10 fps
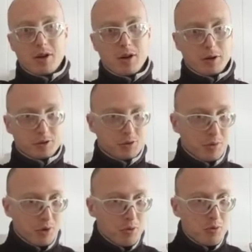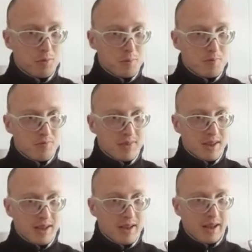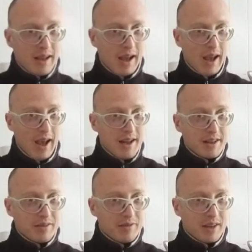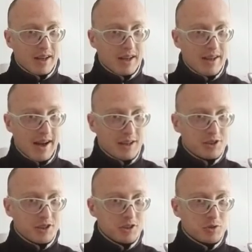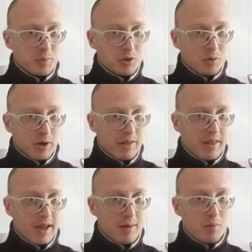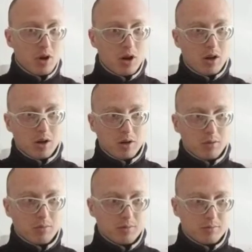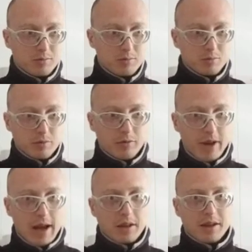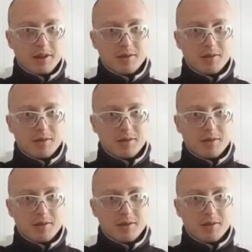are true, and if the connections between them are valid.